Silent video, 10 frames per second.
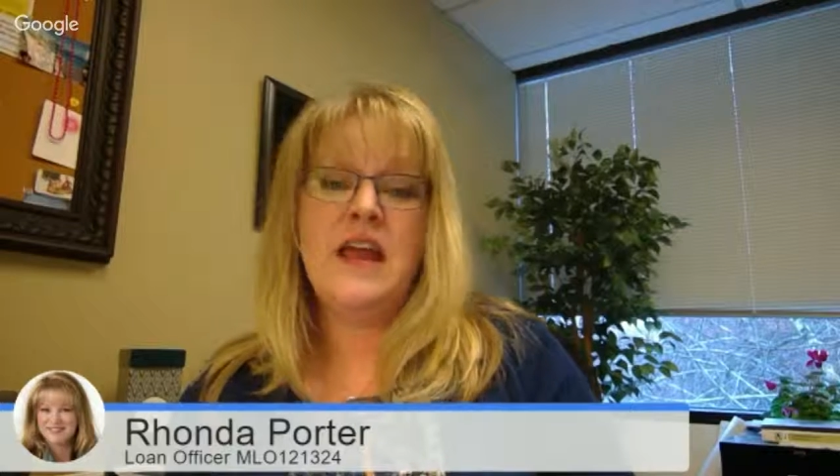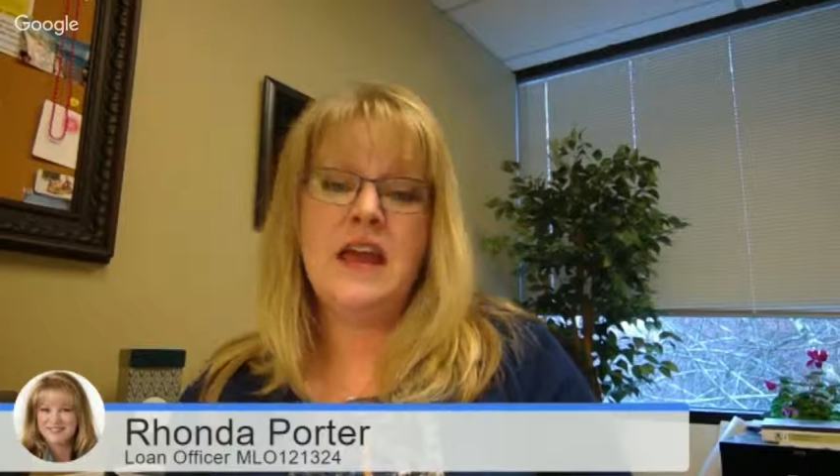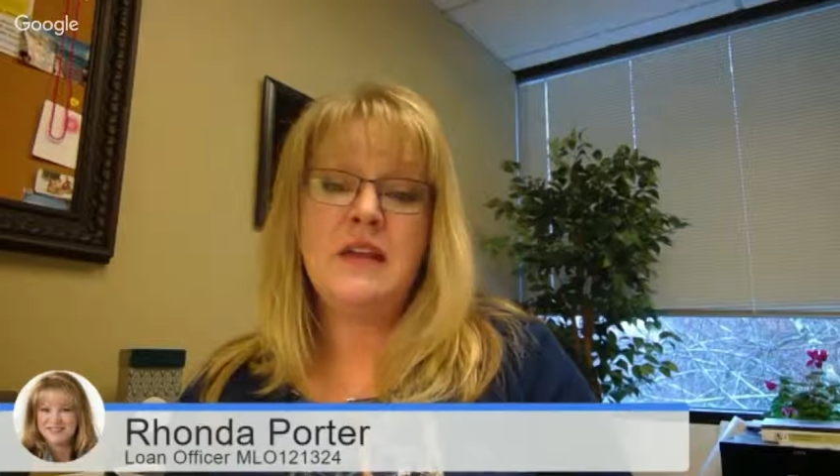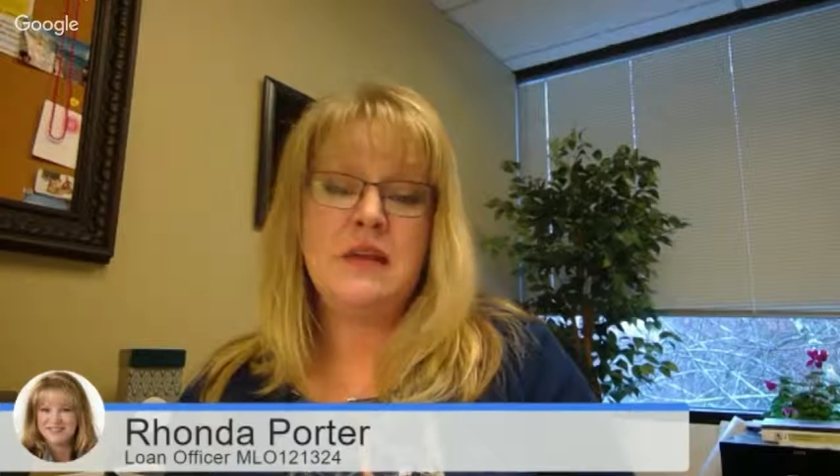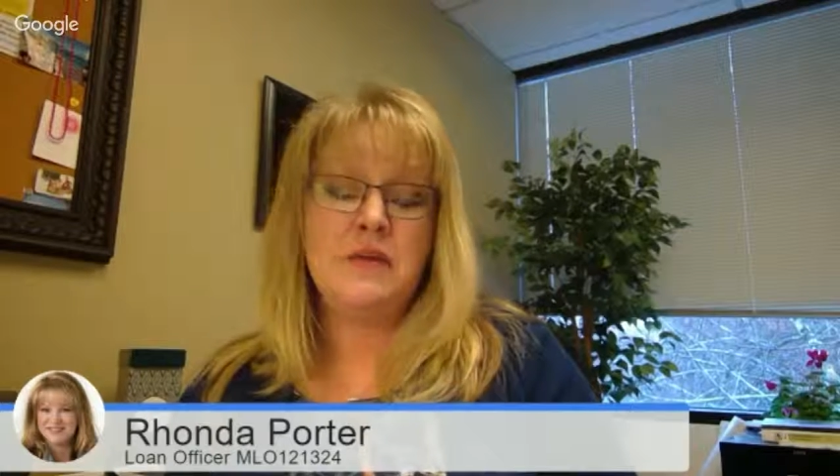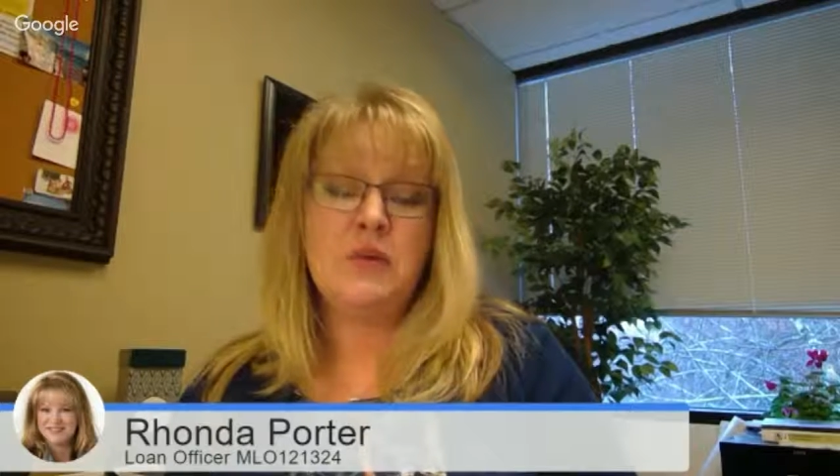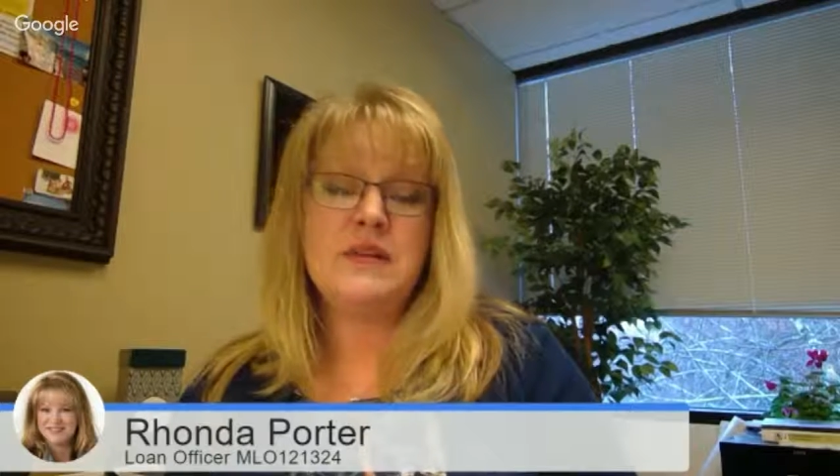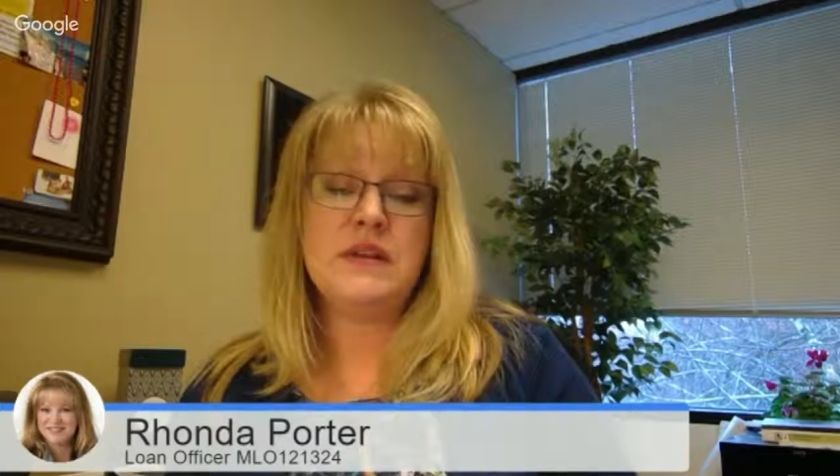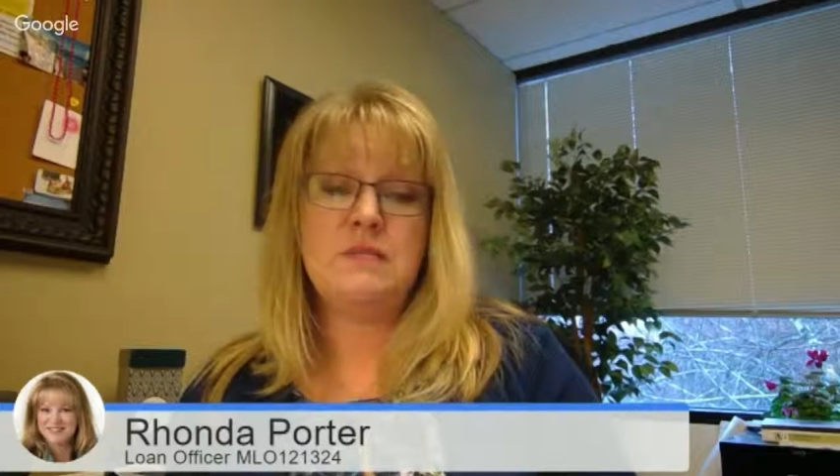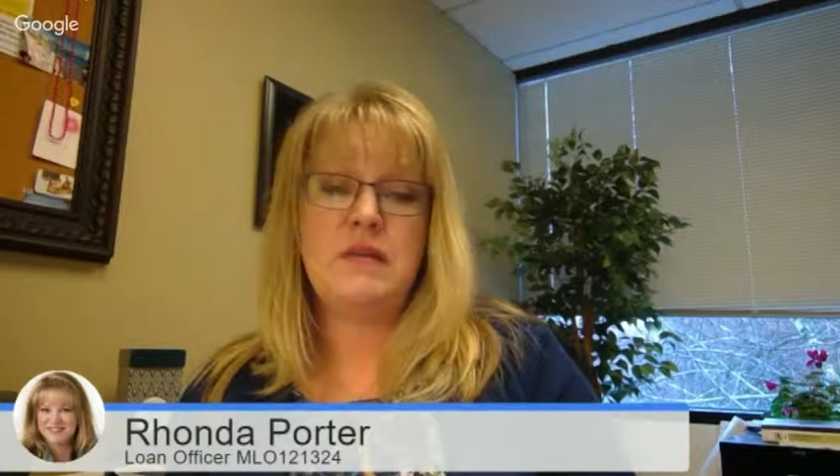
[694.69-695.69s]
And
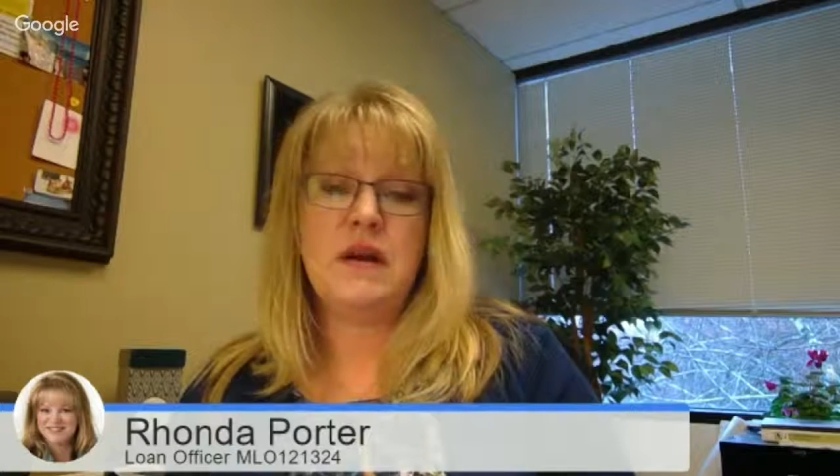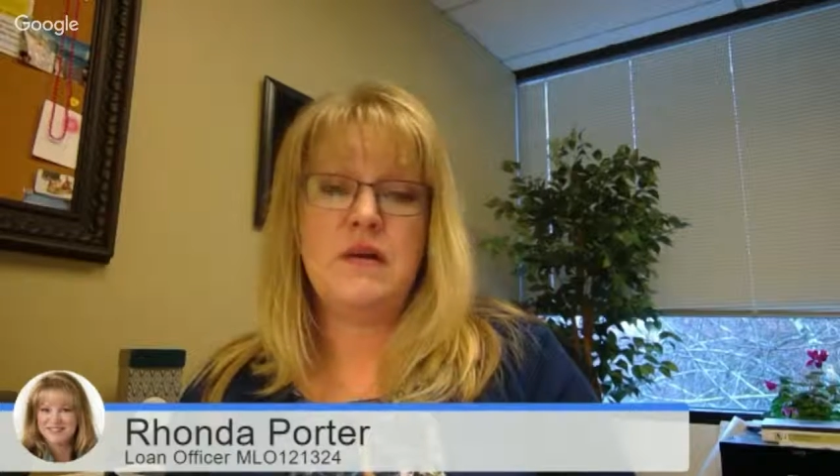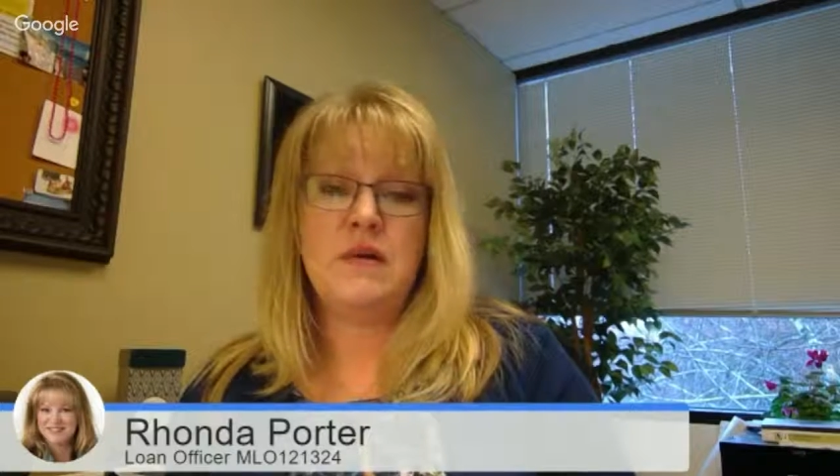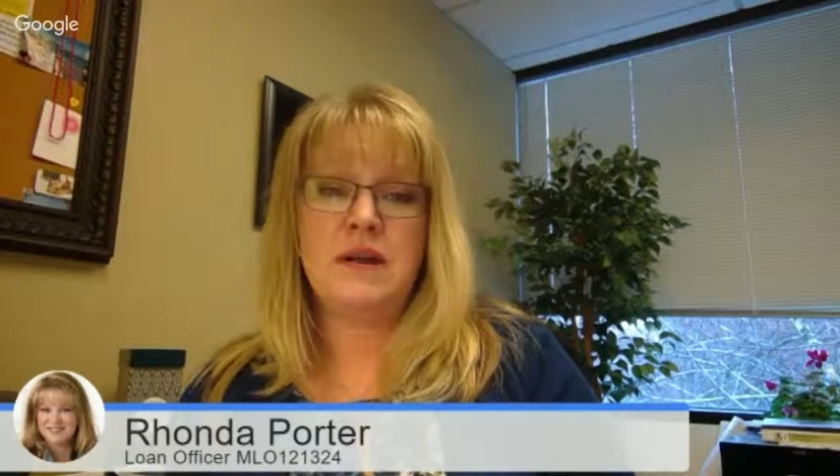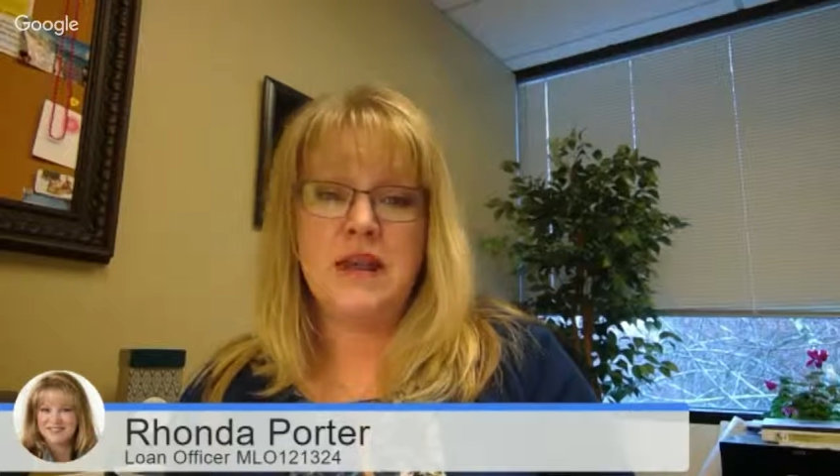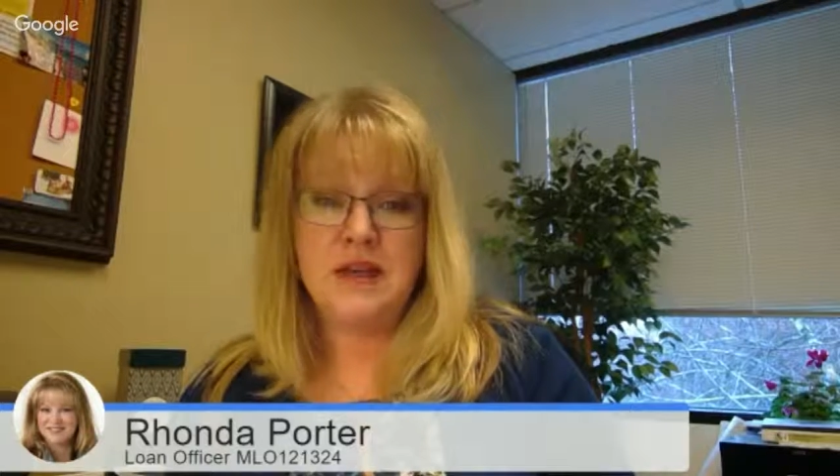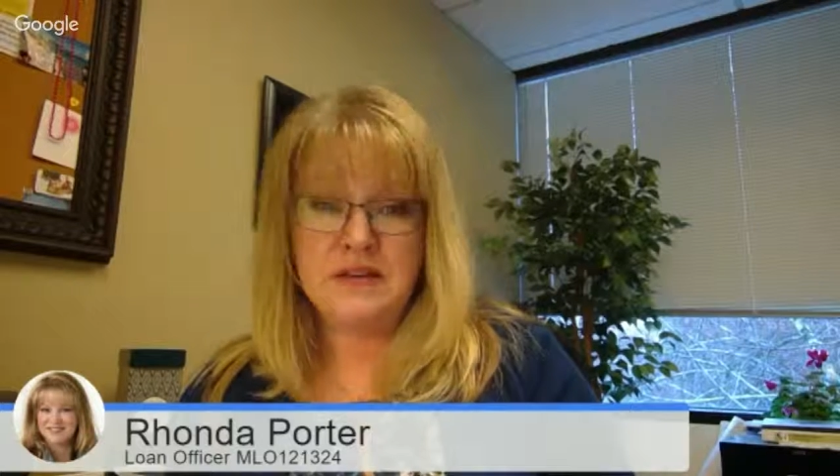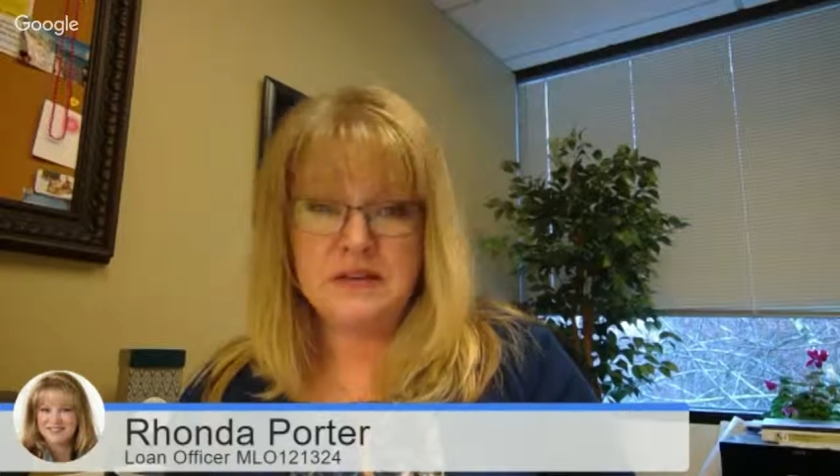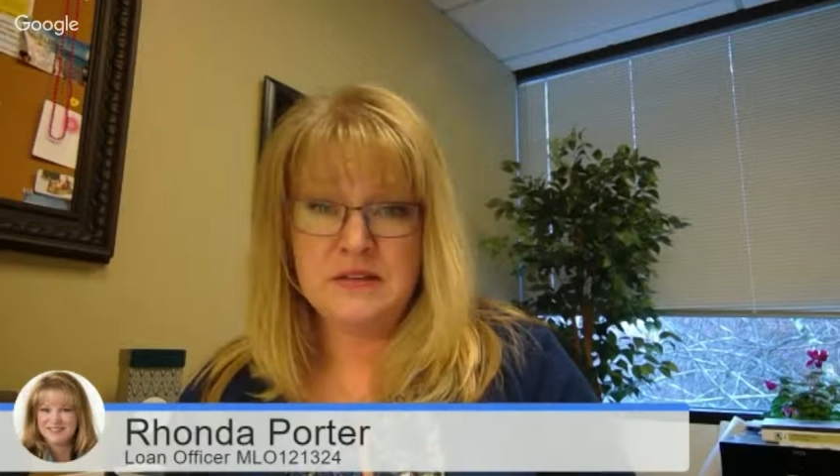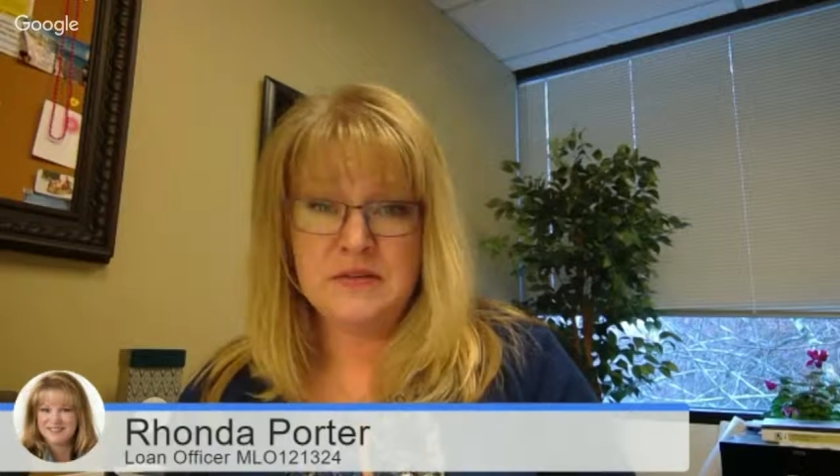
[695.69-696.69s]
what a borrower can
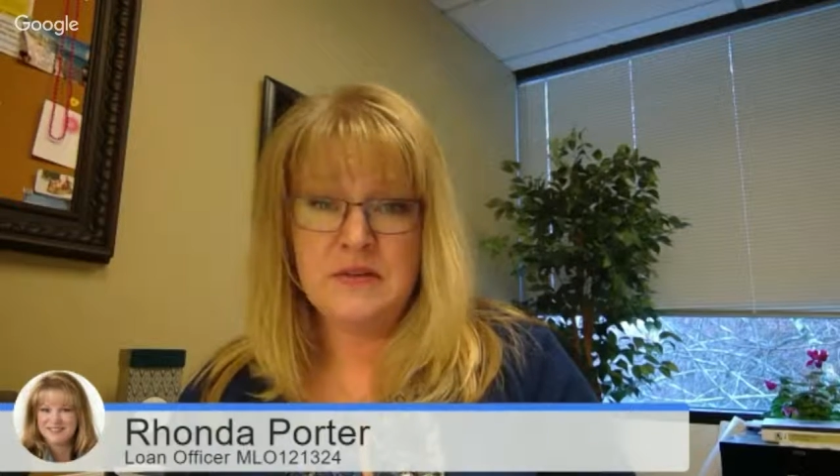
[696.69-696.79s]
do,